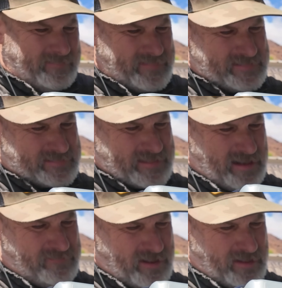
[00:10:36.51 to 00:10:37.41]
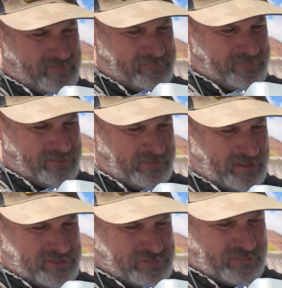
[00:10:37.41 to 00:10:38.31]
this is kind of a funnel
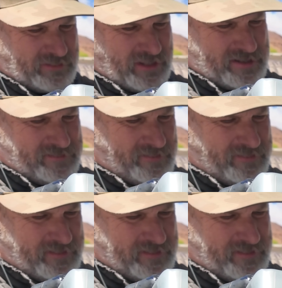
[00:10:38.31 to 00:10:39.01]
I use for a lot of different